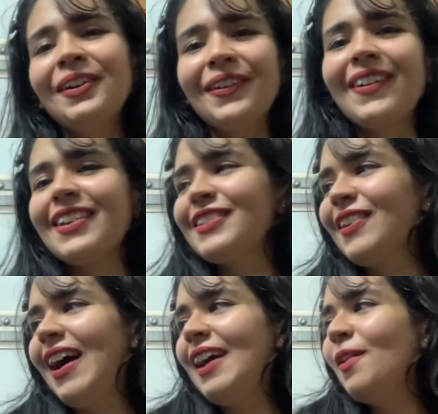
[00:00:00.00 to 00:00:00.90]
Okay, so
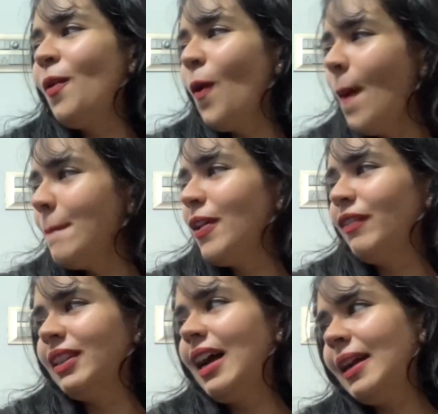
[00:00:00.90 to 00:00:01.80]
I hope
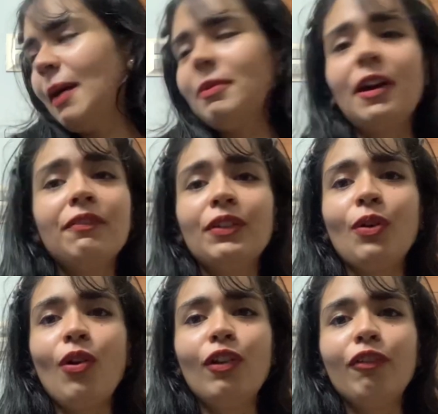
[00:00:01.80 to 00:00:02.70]
with that I'm done with
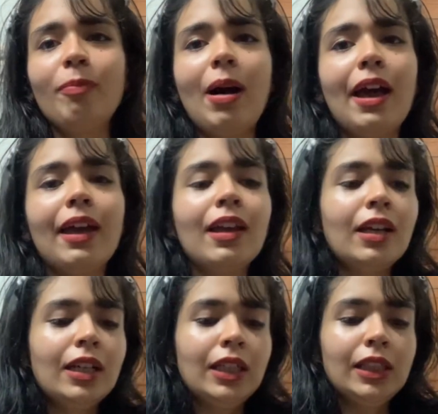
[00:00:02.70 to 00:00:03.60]
all of my
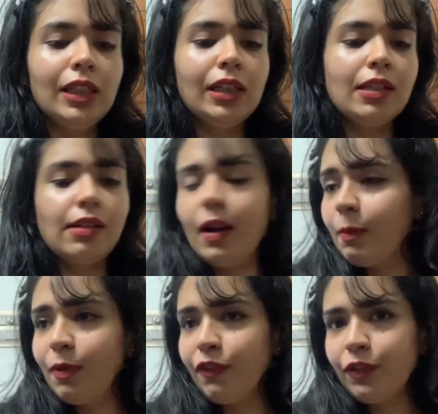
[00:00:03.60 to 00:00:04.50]

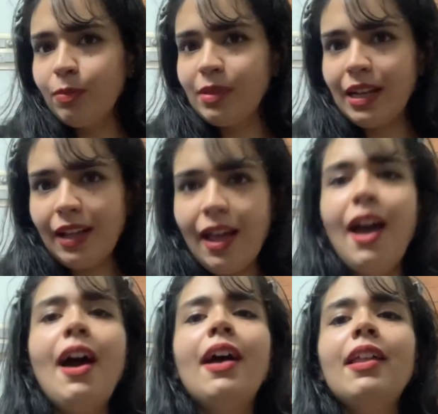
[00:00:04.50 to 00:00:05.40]
Zara perfumes that I
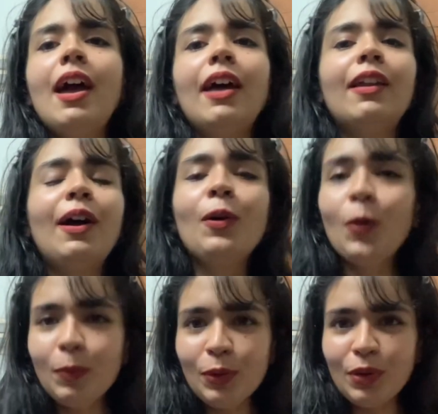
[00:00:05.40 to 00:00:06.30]
had, and I
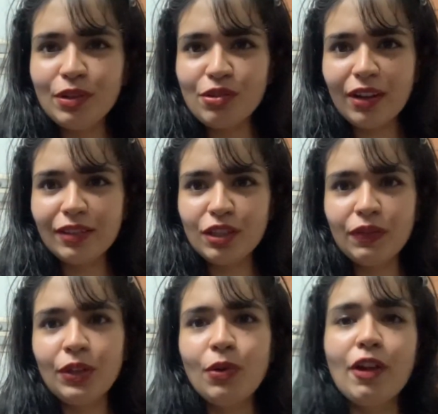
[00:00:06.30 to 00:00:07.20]
hope you enjoyed this
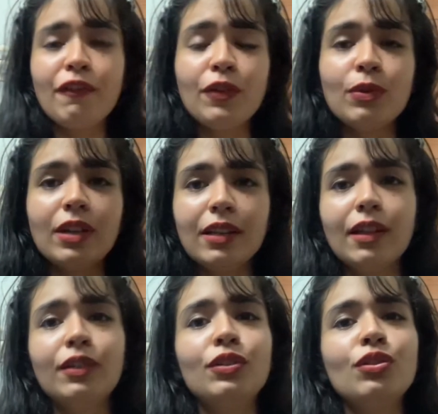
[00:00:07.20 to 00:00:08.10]
video. If you did,
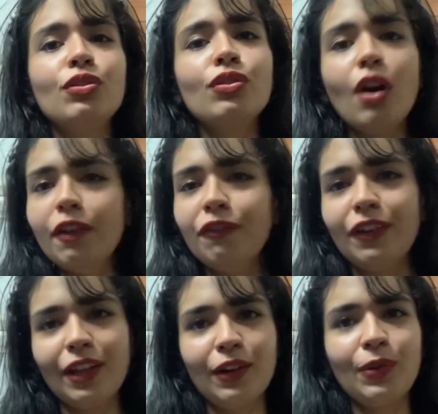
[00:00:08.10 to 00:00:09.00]
then do not
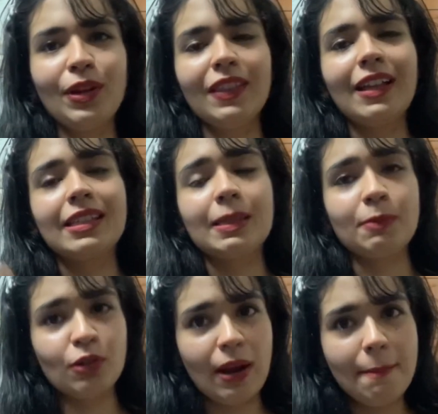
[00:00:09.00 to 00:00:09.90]
forget to hit that
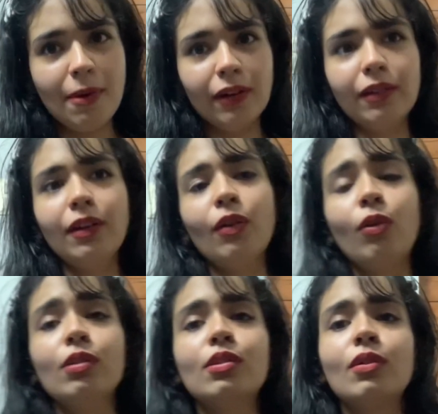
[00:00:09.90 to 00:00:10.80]
subscribe button.
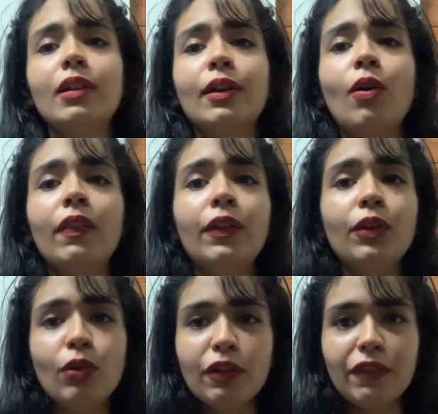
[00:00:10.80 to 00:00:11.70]
Also click on the
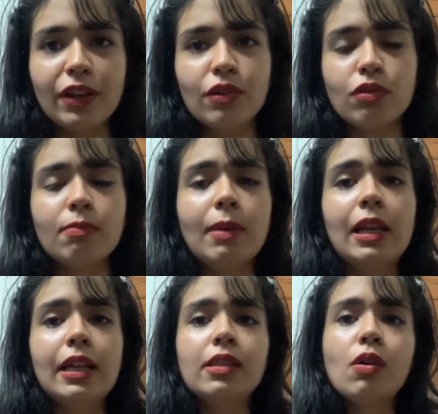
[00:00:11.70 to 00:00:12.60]
notification
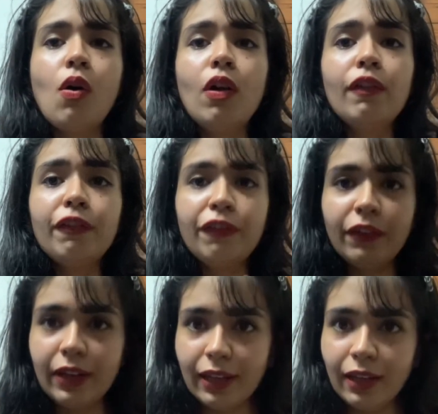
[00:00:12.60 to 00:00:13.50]
bell. It's all
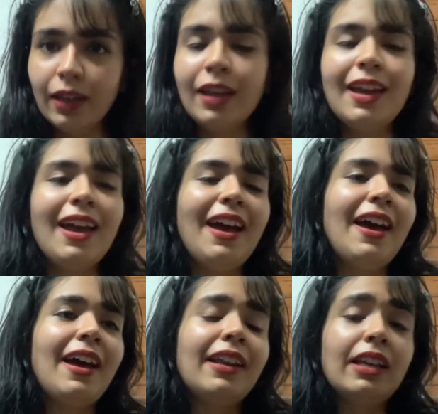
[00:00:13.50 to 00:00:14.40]
free,
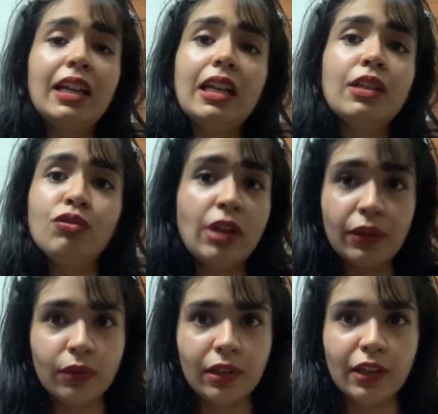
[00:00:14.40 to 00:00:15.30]
and
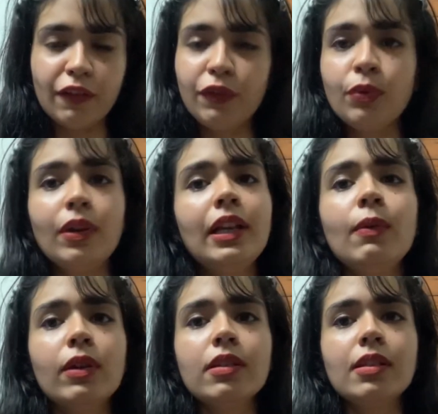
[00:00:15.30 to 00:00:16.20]
genuinely, if you really
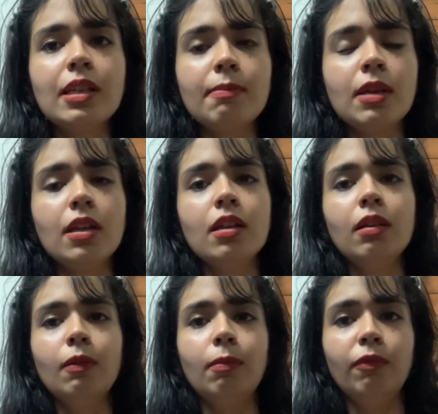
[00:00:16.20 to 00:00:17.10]
want to see
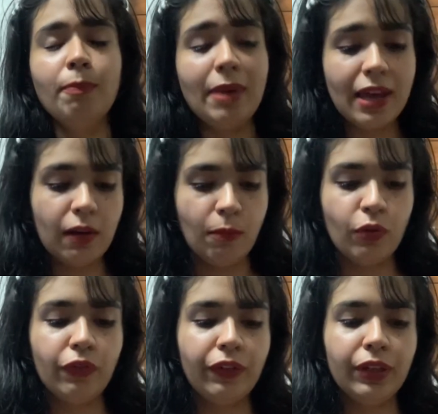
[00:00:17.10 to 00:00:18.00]
me make
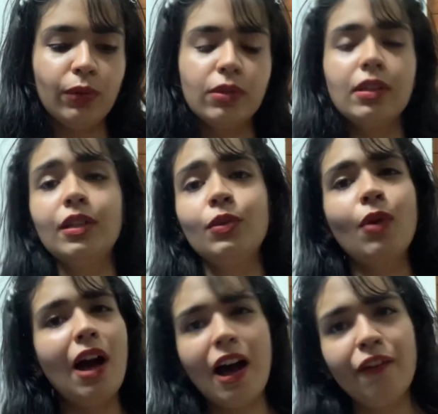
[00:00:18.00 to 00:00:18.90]
more videos, then you
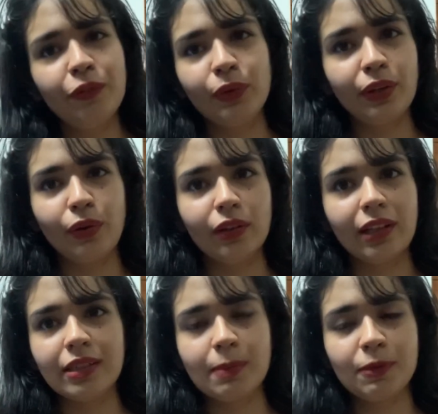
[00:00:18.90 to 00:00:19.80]
have to click on
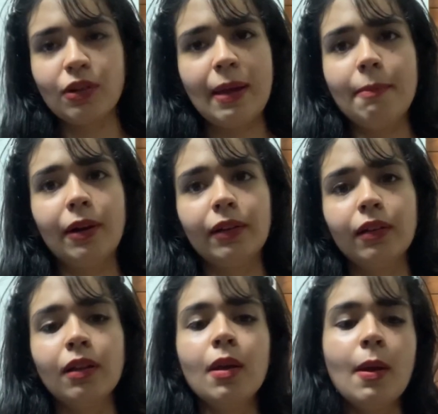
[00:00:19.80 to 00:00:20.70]
that subscribe
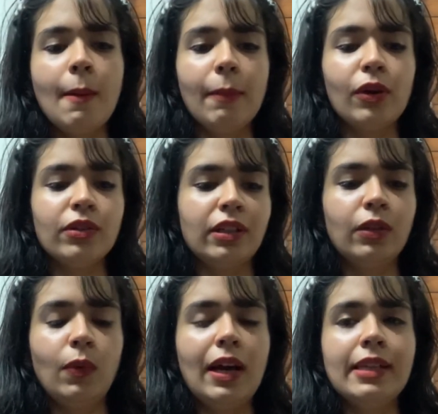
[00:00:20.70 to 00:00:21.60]
button, because
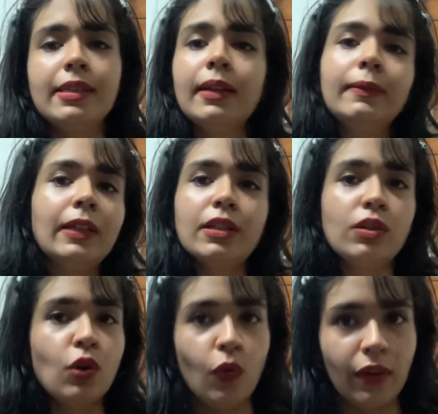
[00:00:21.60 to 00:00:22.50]
otherwise there's
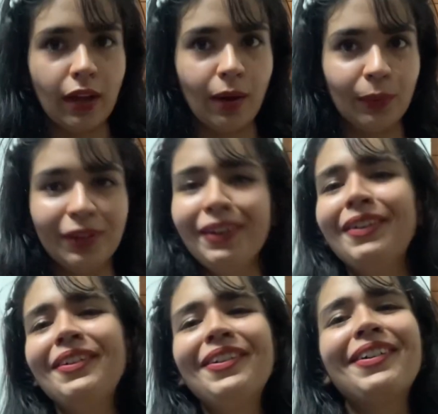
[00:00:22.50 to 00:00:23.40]
no way out.
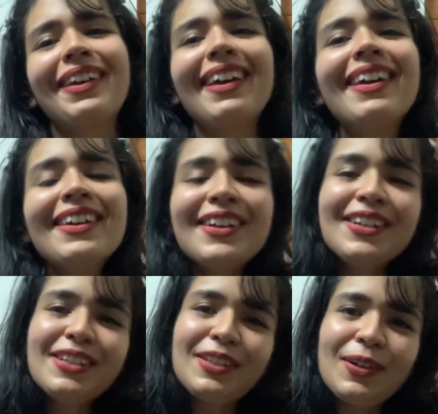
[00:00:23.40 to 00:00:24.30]
Okay,
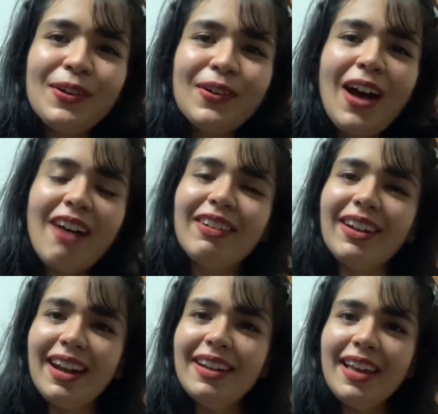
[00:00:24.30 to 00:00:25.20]
so have a
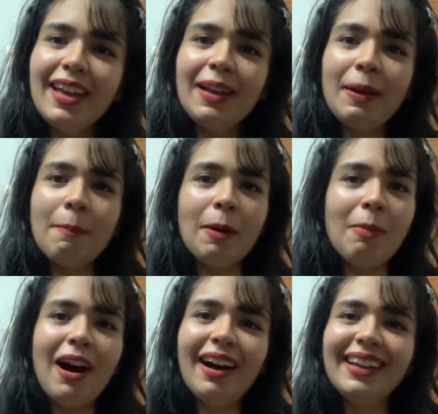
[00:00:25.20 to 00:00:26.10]
great day. Bye
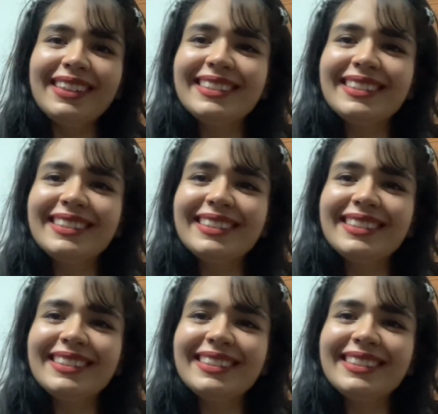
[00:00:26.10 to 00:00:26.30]
bye.